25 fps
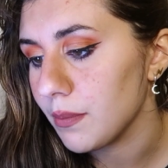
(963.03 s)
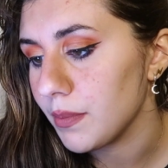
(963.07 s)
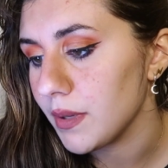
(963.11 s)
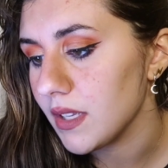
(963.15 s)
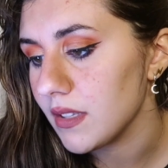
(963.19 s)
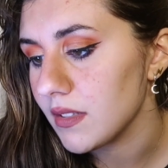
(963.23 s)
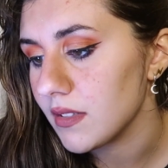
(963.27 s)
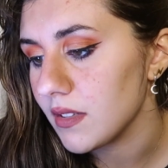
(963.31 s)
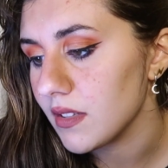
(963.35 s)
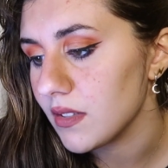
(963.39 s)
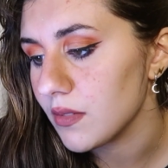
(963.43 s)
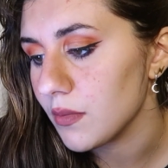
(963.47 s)

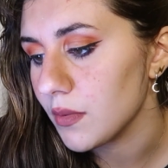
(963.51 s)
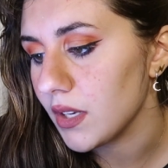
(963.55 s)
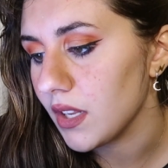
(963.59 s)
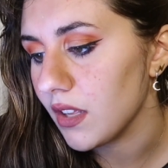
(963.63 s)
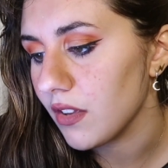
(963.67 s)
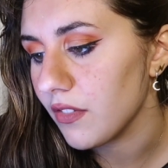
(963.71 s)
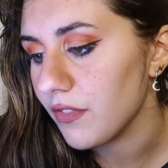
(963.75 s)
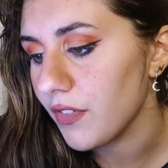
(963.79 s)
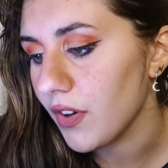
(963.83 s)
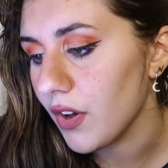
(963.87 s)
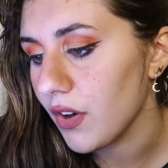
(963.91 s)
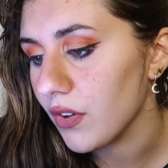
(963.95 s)
pieces when
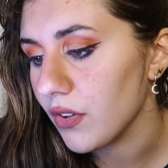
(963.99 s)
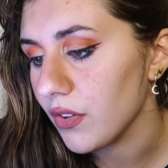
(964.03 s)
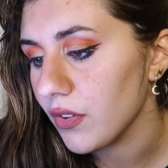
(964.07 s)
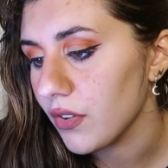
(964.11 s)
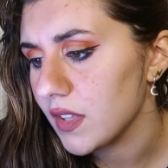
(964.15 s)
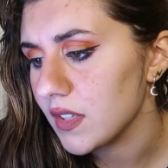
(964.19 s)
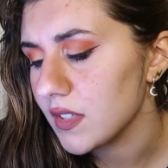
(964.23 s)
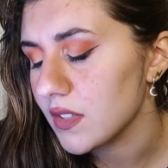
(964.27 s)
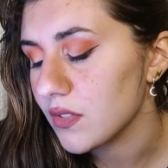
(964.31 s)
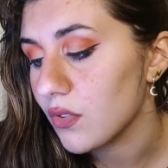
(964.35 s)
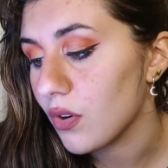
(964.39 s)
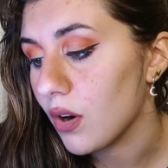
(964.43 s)
he felt
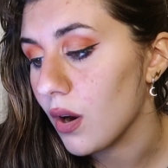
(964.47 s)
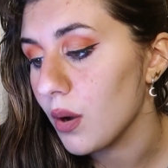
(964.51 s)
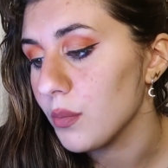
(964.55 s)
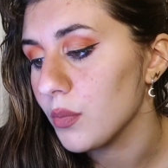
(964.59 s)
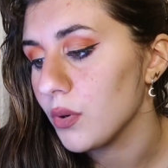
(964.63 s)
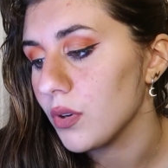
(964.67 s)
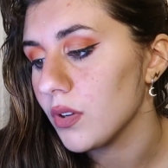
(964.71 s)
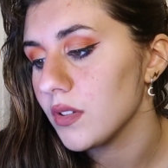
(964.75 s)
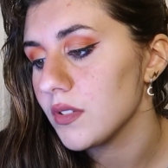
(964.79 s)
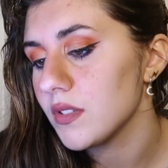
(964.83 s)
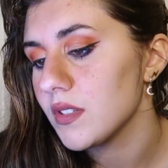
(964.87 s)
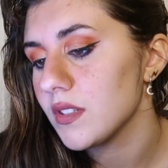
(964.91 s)
this
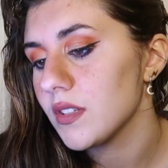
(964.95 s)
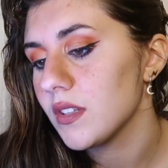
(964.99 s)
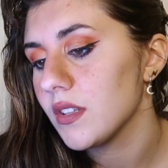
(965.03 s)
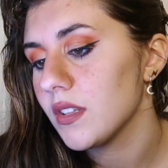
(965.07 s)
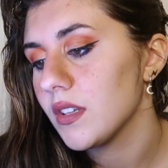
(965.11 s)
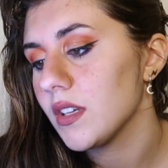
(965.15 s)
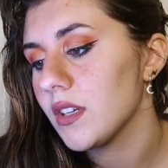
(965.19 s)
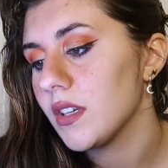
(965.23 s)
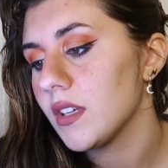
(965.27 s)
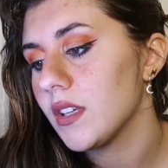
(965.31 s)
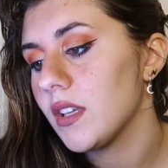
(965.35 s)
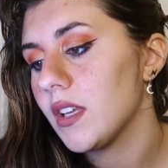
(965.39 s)
crumbled.
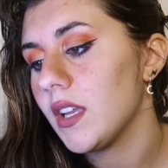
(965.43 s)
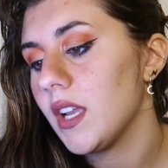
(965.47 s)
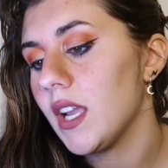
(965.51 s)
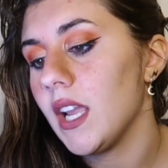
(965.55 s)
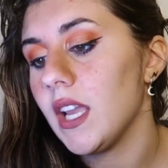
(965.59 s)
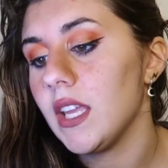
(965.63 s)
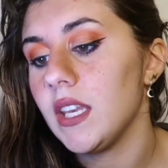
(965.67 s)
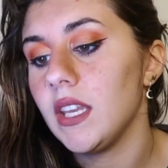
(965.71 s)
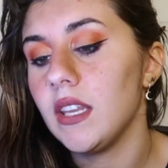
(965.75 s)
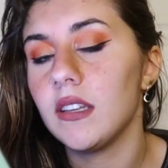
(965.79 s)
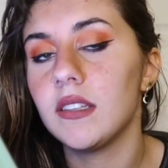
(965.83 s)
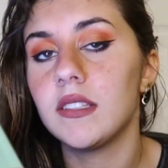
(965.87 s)

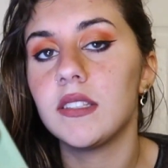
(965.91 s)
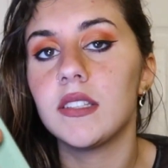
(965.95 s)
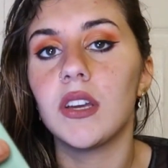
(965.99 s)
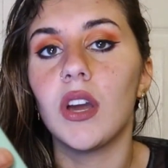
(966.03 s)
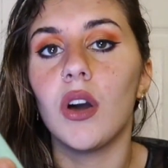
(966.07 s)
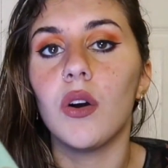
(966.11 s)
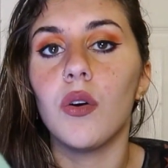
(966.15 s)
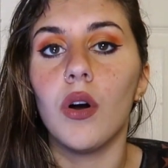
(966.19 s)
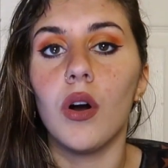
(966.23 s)
He needed to go